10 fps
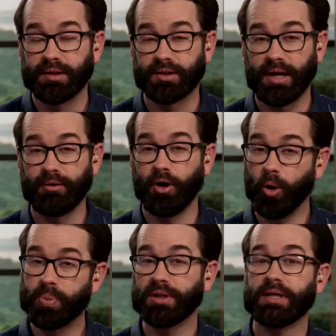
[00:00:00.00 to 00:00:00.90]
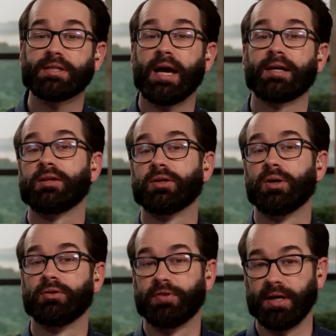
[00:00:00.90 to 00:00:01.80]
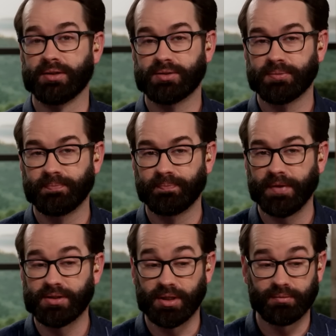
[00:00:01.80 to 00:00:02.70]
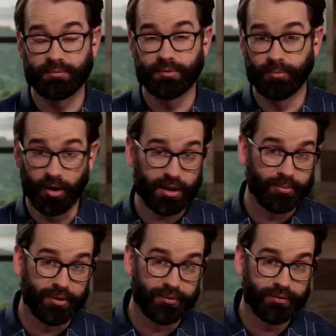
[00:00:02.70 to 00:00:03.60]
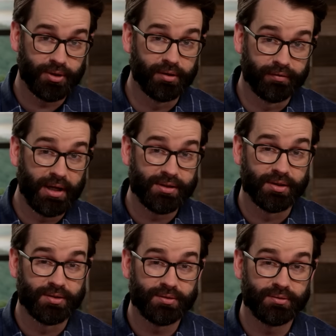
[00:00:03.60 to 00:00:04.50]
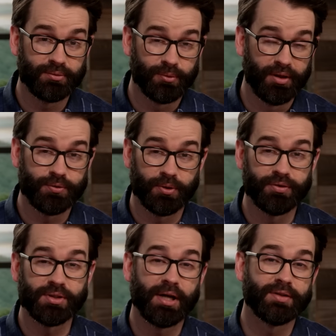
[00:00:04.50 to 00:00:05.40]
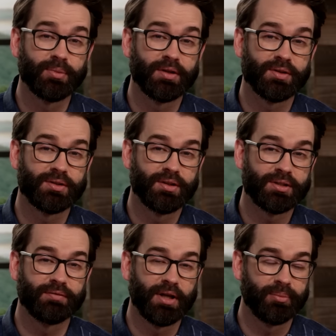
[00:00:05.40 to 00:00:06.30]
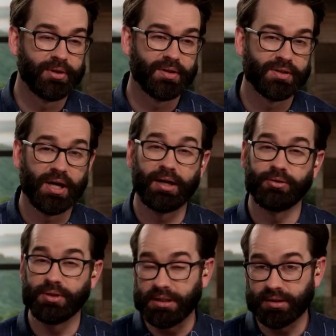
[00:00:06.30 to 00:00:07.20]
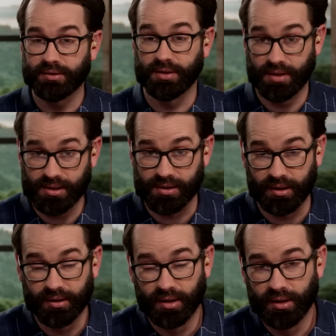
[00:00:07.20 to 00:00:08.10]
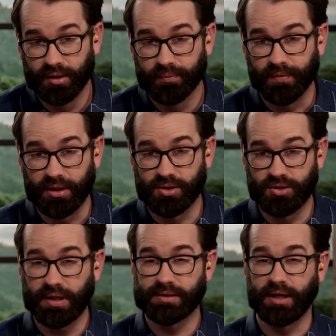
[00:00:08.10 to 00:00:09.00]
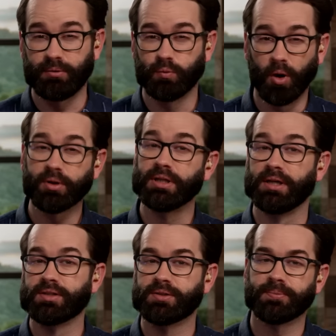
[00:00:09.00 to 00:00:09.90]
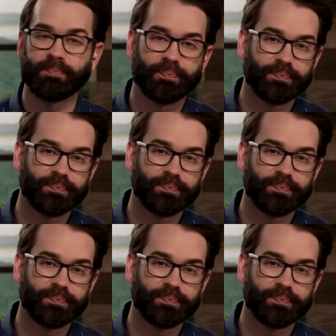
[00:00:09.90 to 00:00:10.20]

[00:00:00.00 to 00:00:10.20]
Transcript: that they're now openly attacking their own fans. It's a remarkable turn of events, and it's one that's worth discussing because this development is not unique to Disney. And it suggests that wokeness,